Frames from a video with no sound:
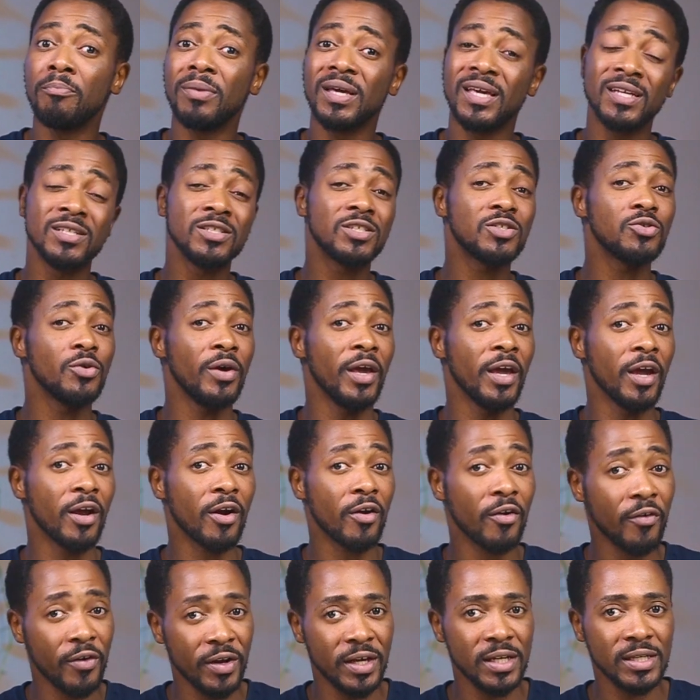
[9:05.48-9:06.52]
begins to
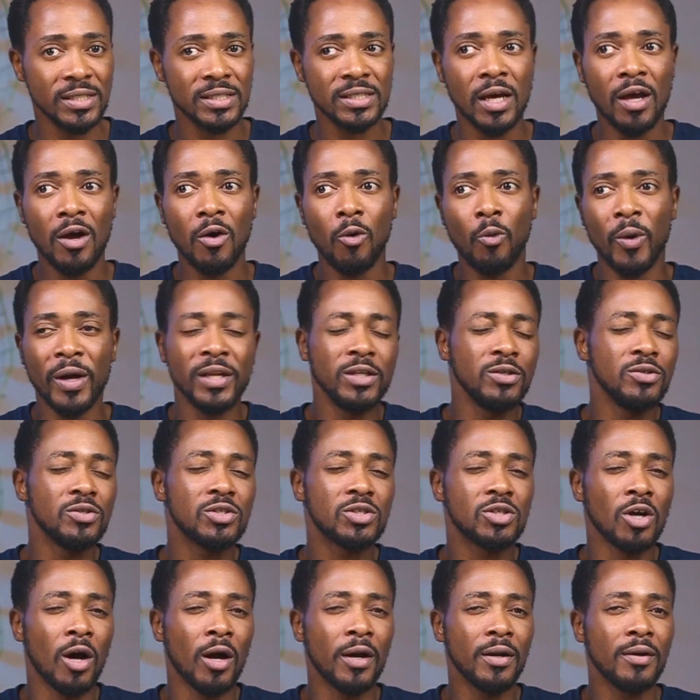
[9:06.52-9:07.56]
increase, when you
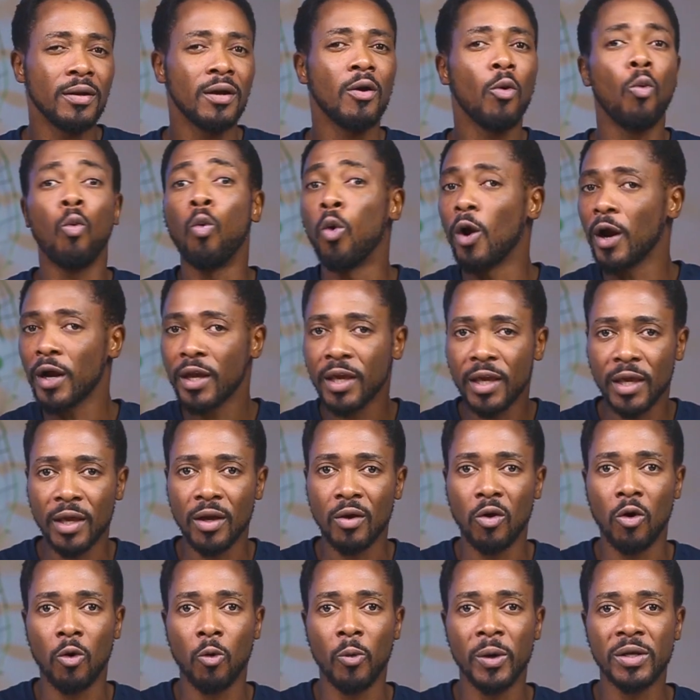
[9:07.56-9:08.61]
start working
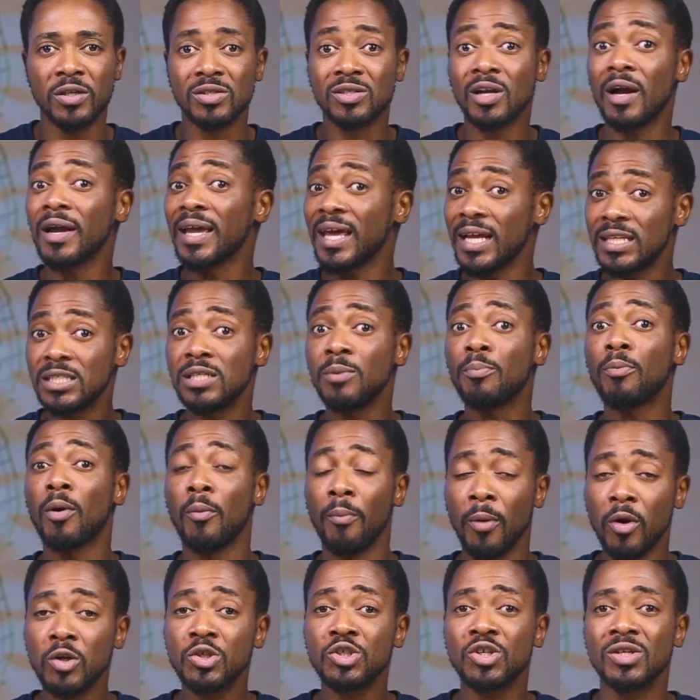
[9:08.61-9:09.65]
or when you start getting
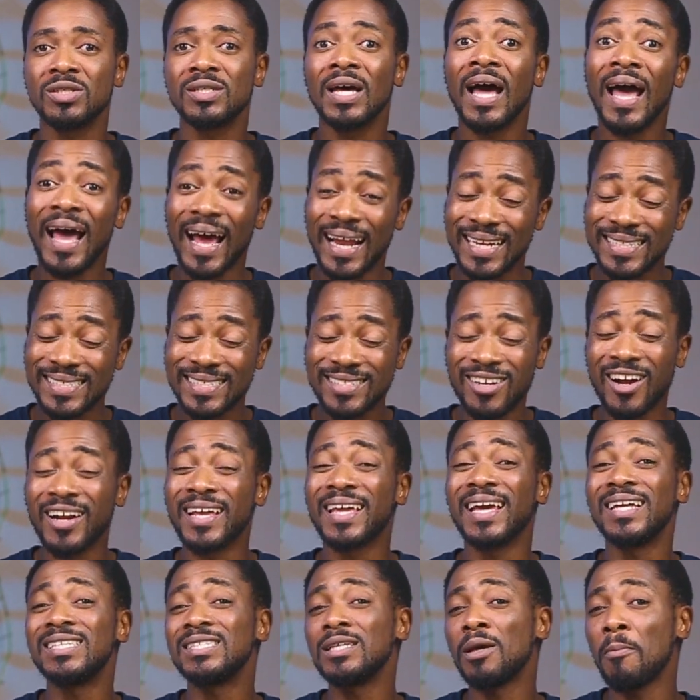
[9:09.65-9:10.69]
promotions and start
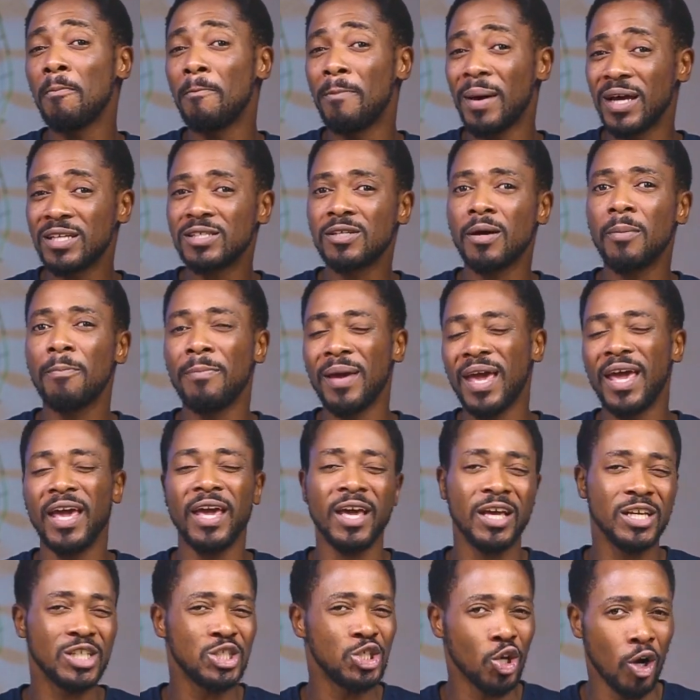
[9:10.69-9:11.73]
getting better
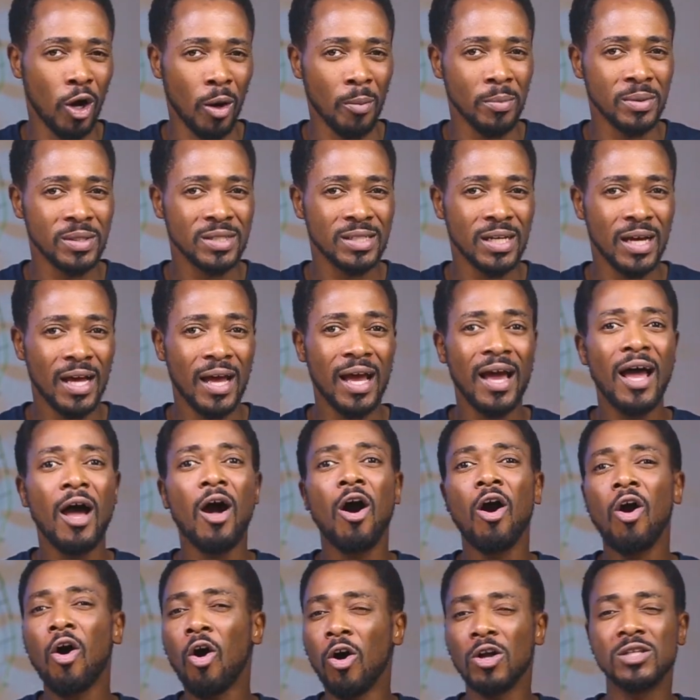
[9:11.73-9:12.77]
paying jobs.
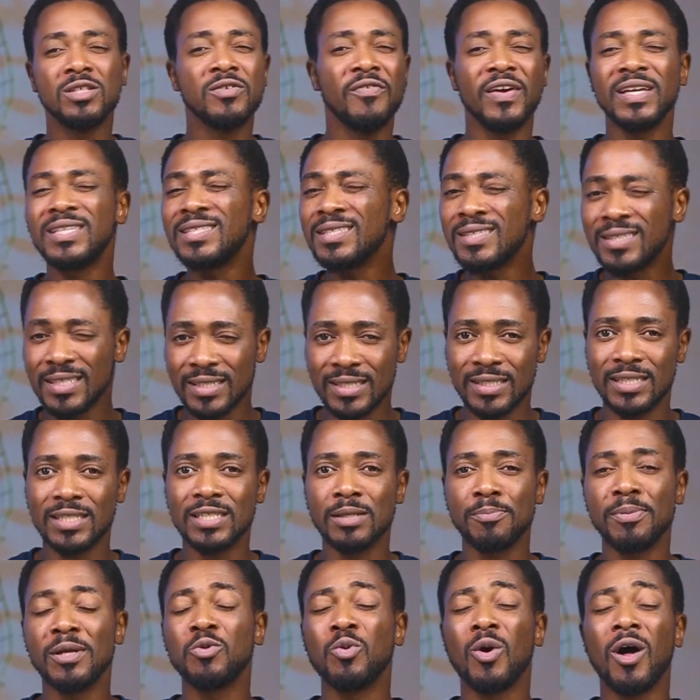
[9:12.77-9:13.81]
Cultivating this
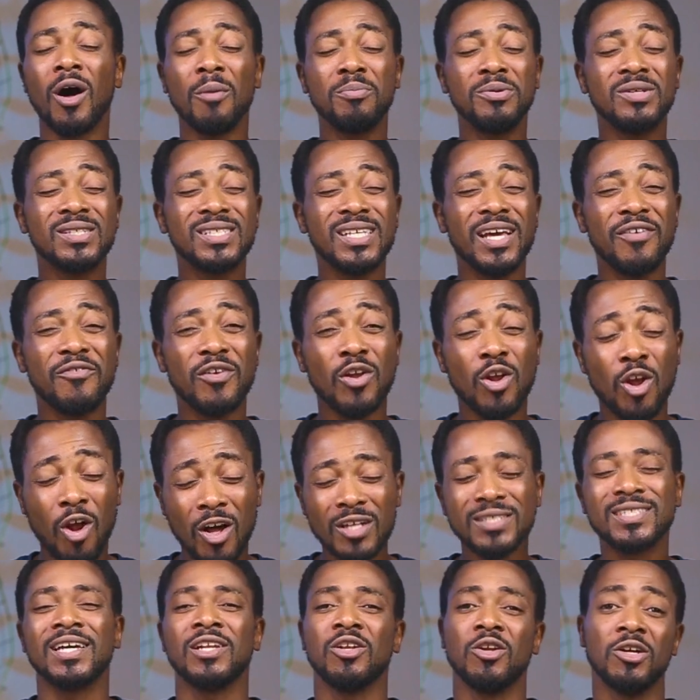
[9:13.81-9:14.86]
discipline will help you save
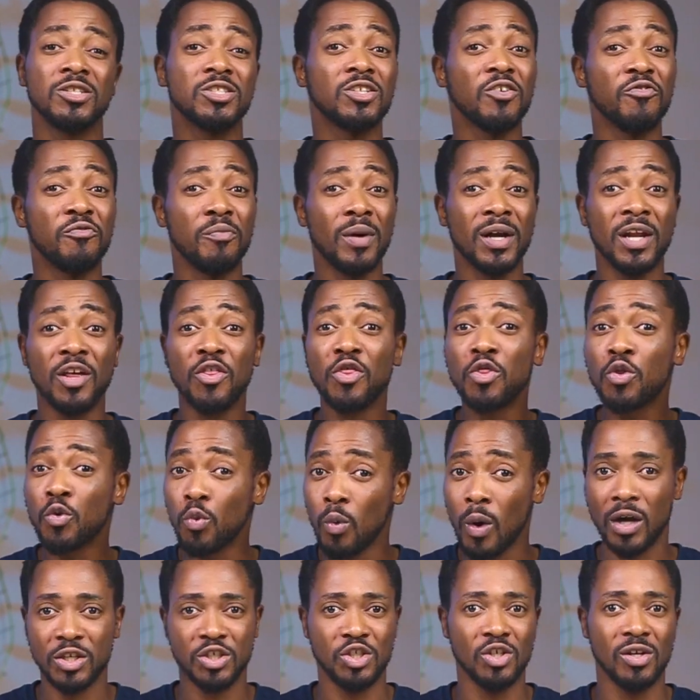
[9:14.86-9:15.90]
lots and lots of money
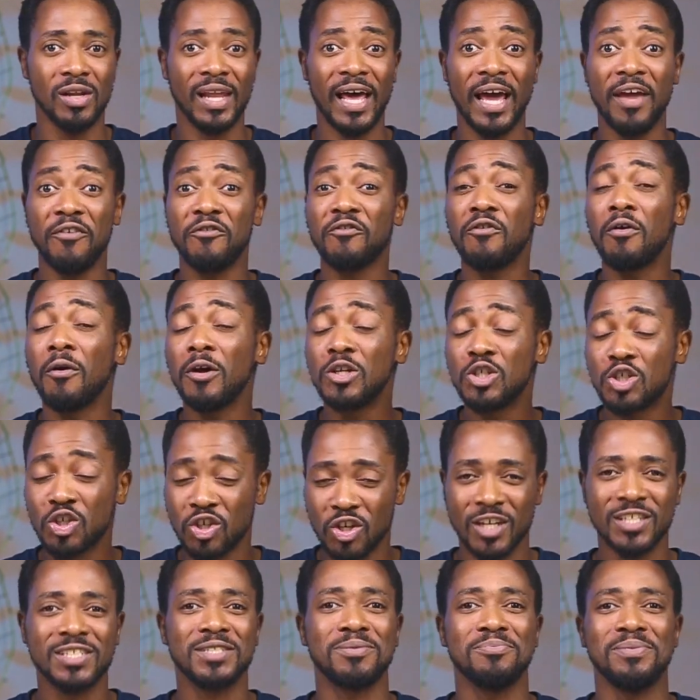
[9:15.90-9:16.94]
throughout your life.
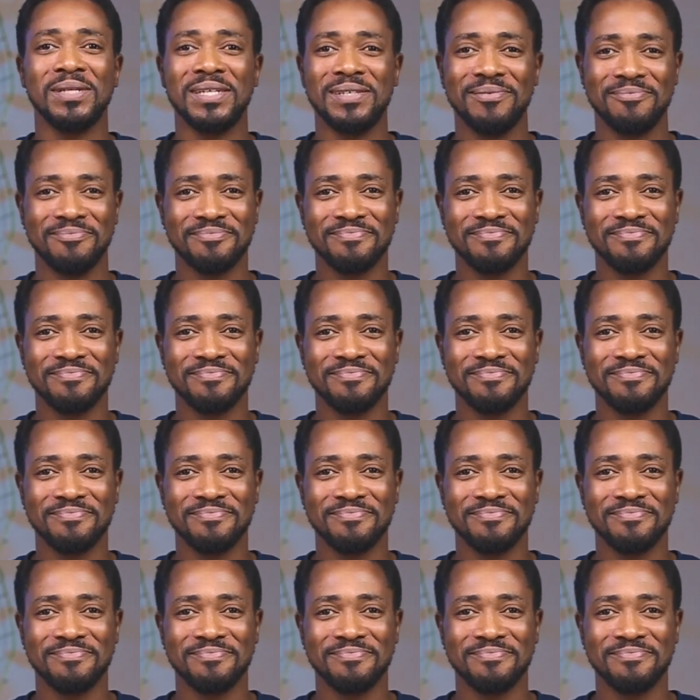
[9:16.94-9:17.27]
Trust me.